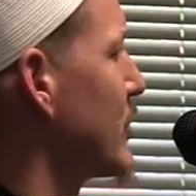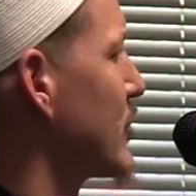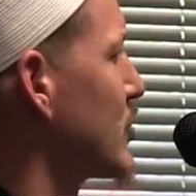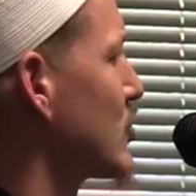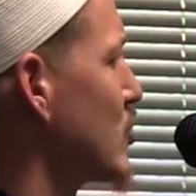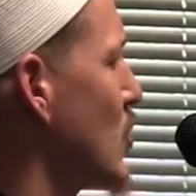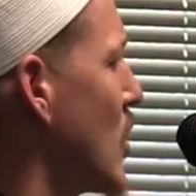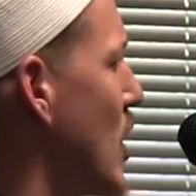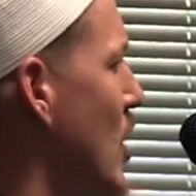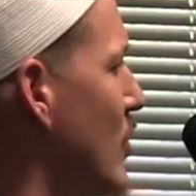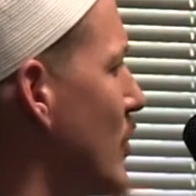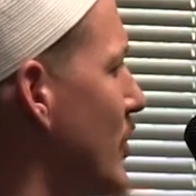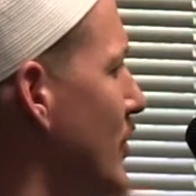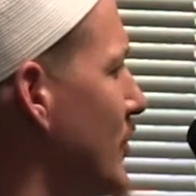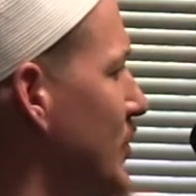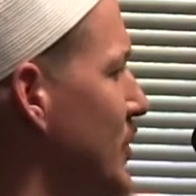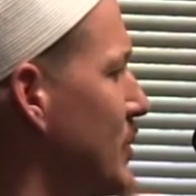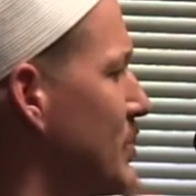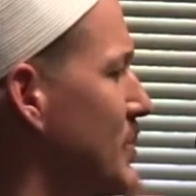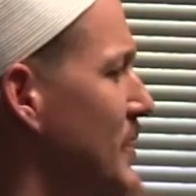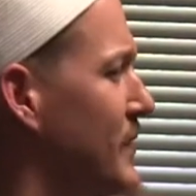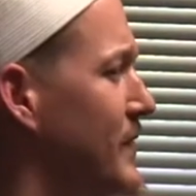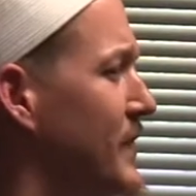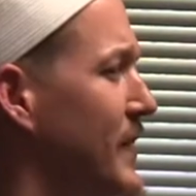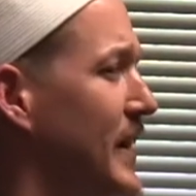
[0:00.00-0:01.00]
was wrong with
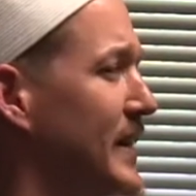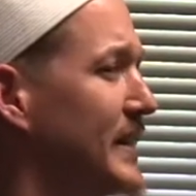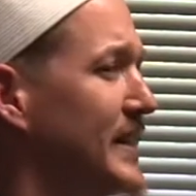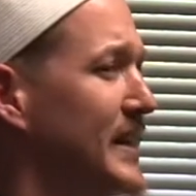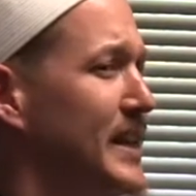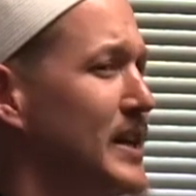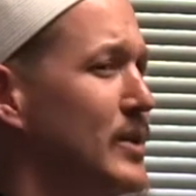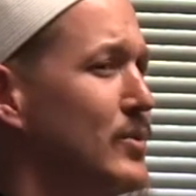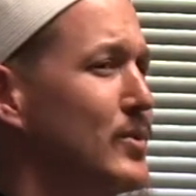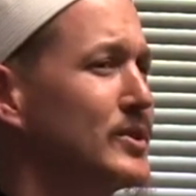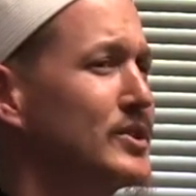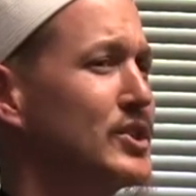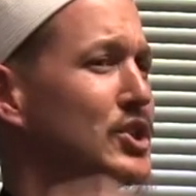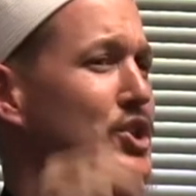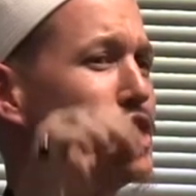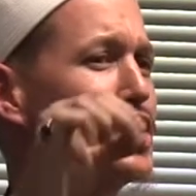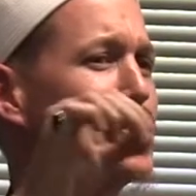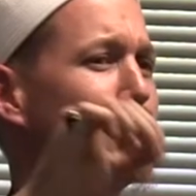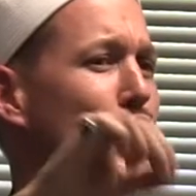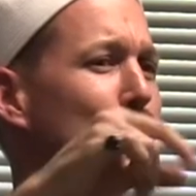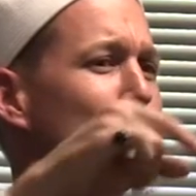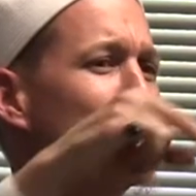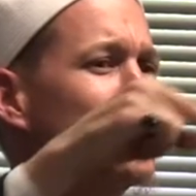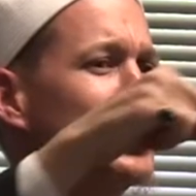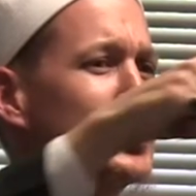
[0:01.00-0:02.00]
him, the fact that he wasn't
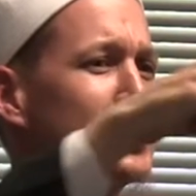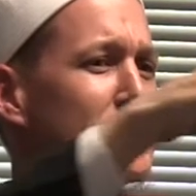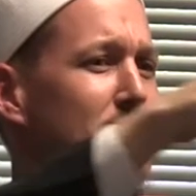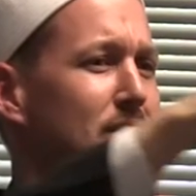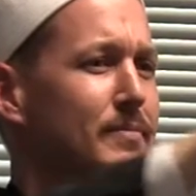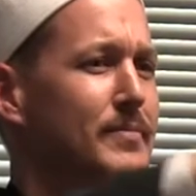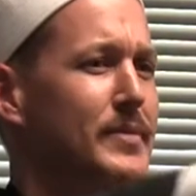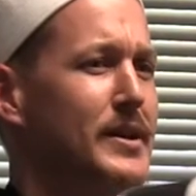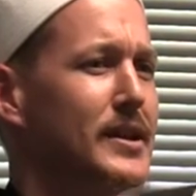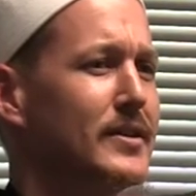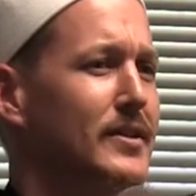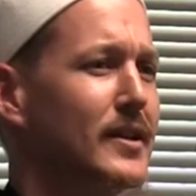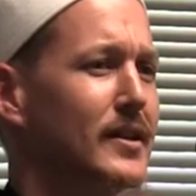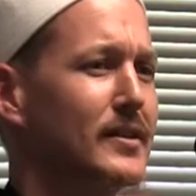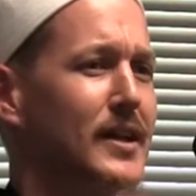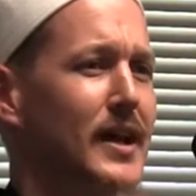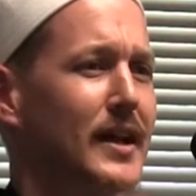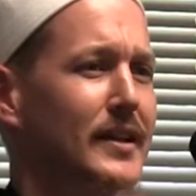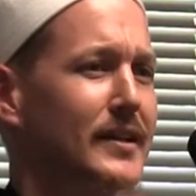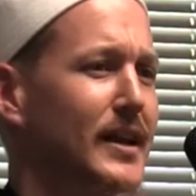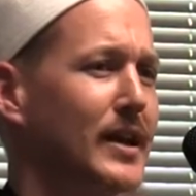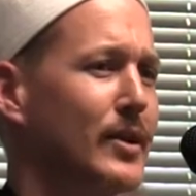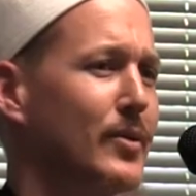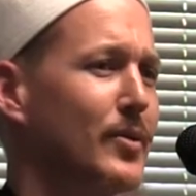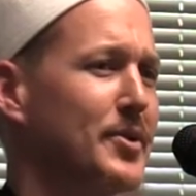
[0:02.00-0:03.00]
chosen to be there
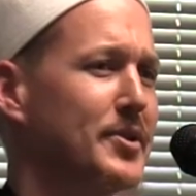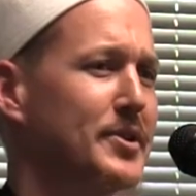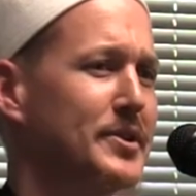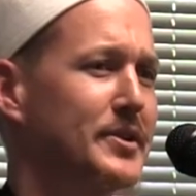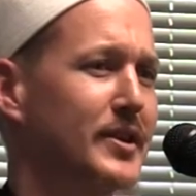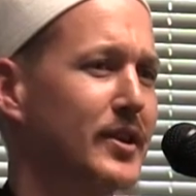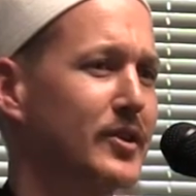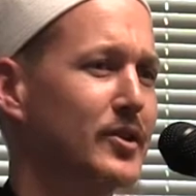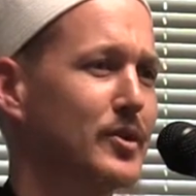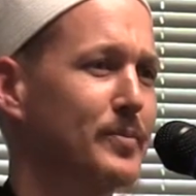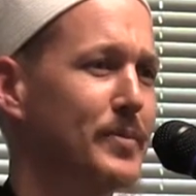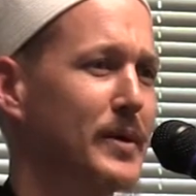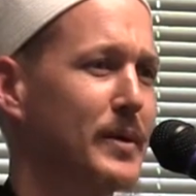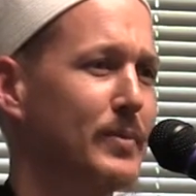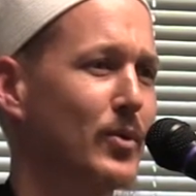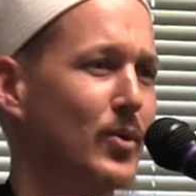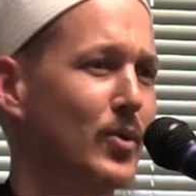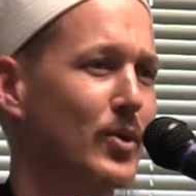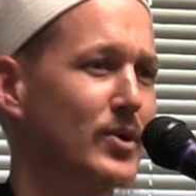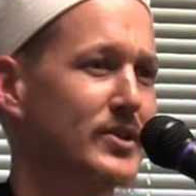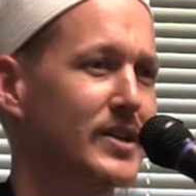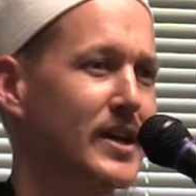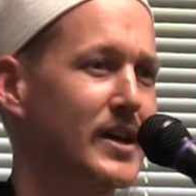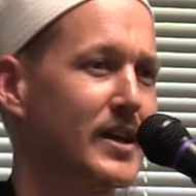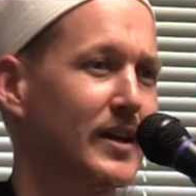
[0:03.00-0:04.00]
that day when these other people
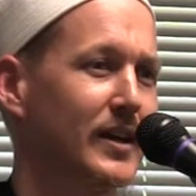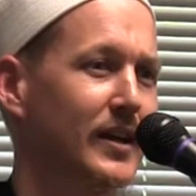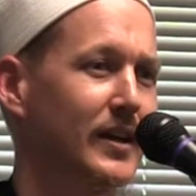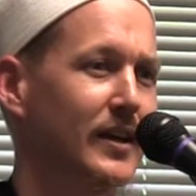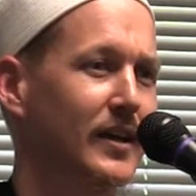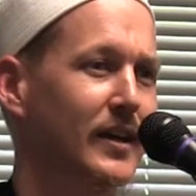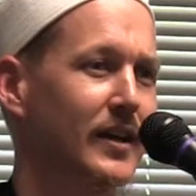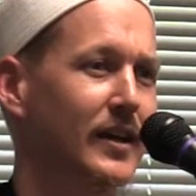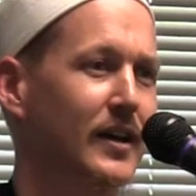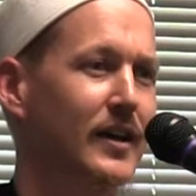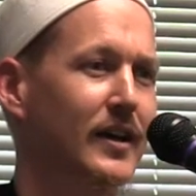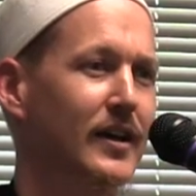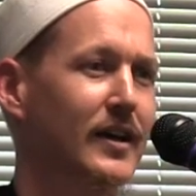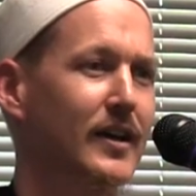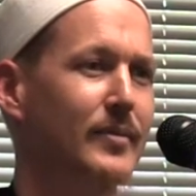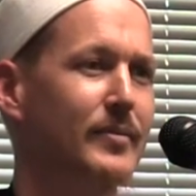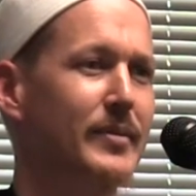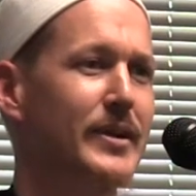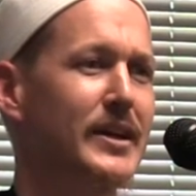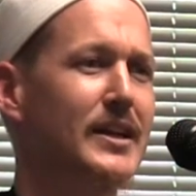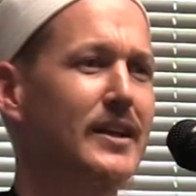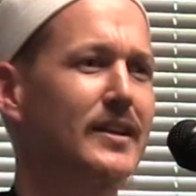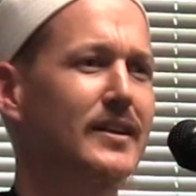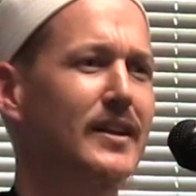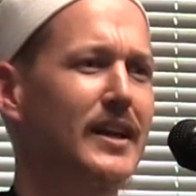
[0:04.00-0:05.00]
were taken
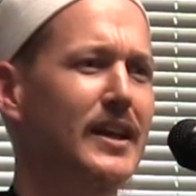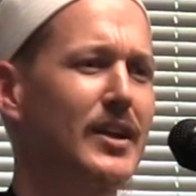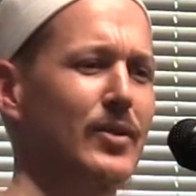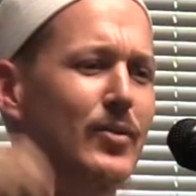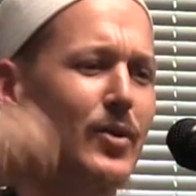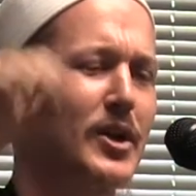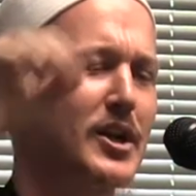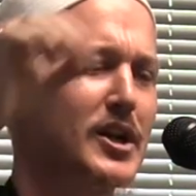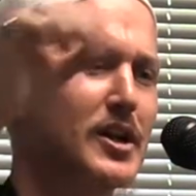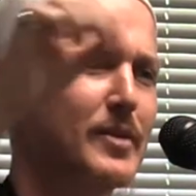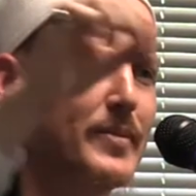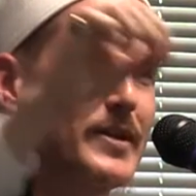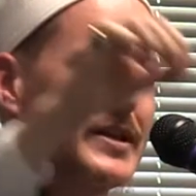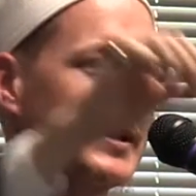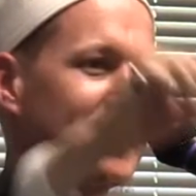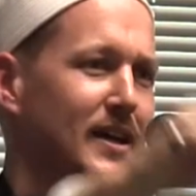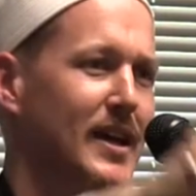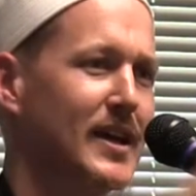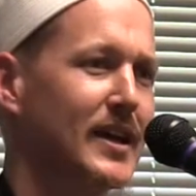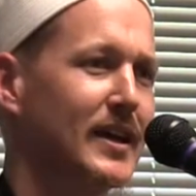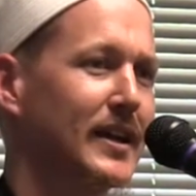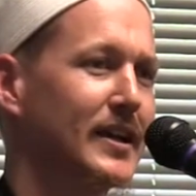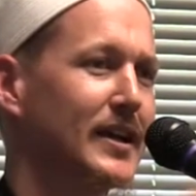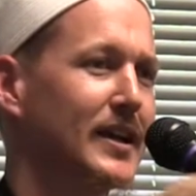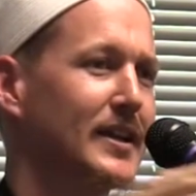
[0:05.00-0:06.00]
meaning that he wanted to be
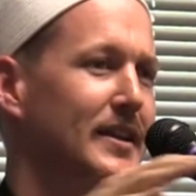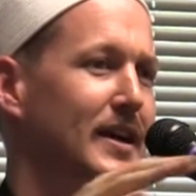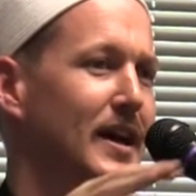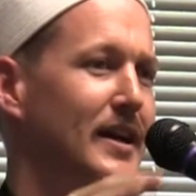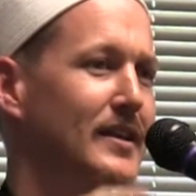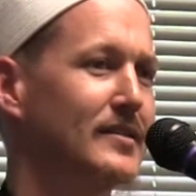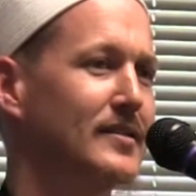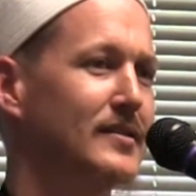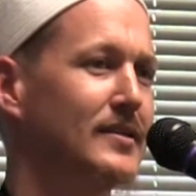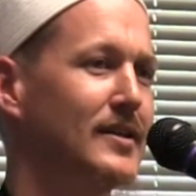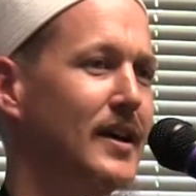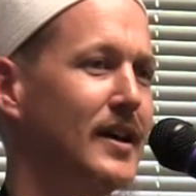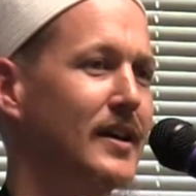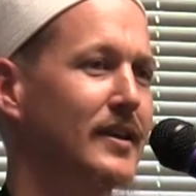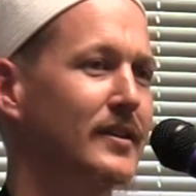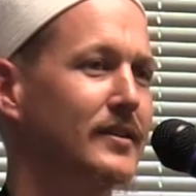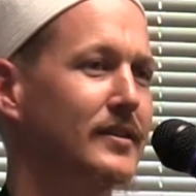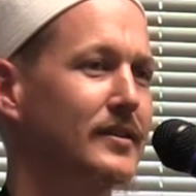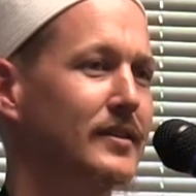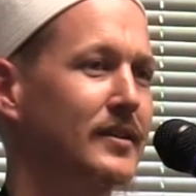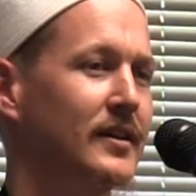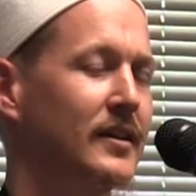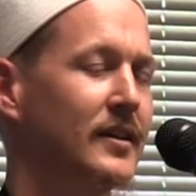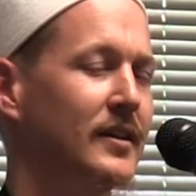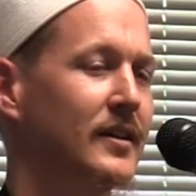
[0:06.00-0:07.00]
taken in that state.
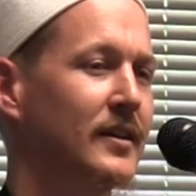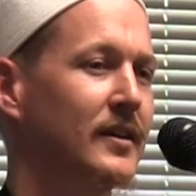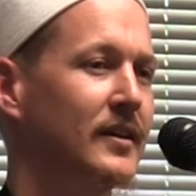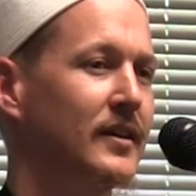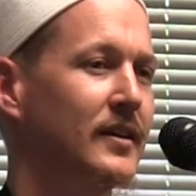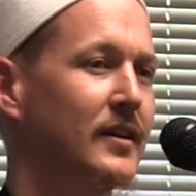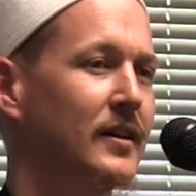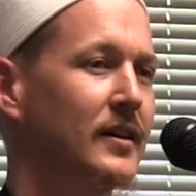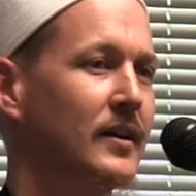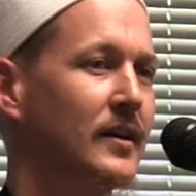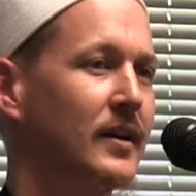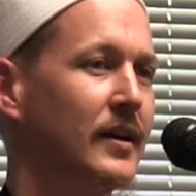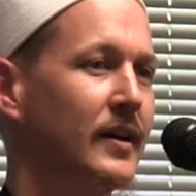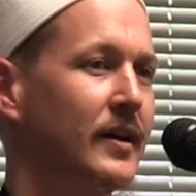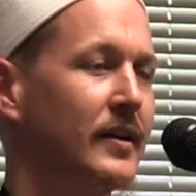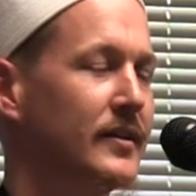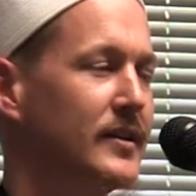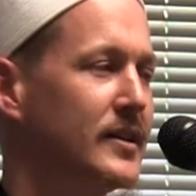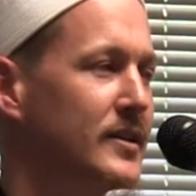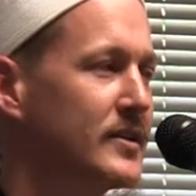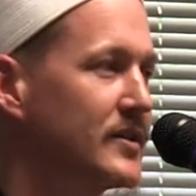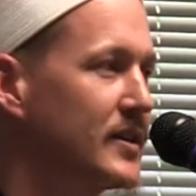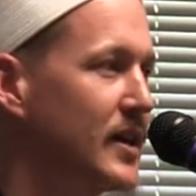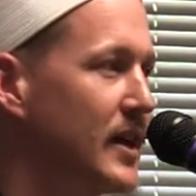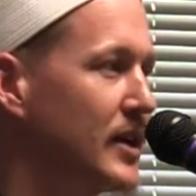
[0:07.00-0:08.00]

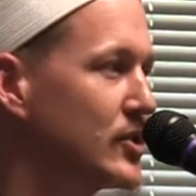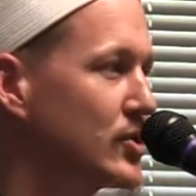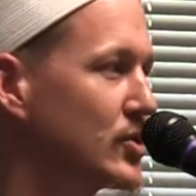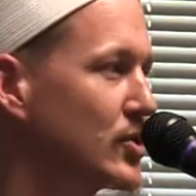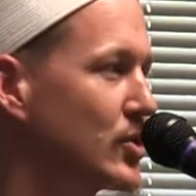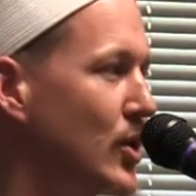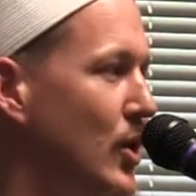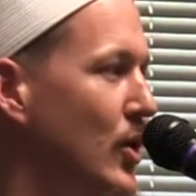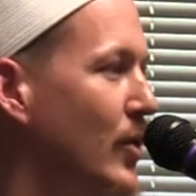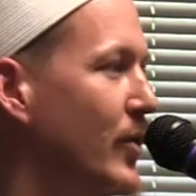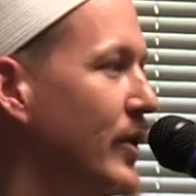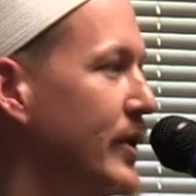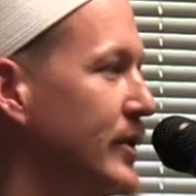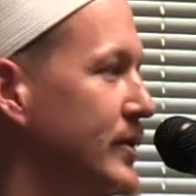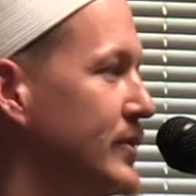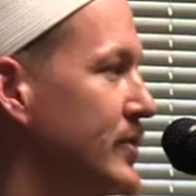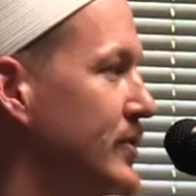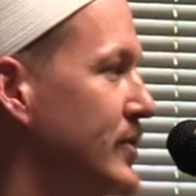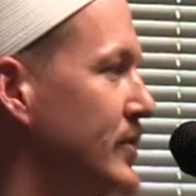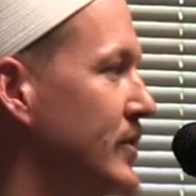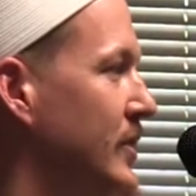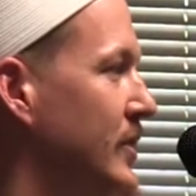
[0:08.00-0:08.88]
This takes courage.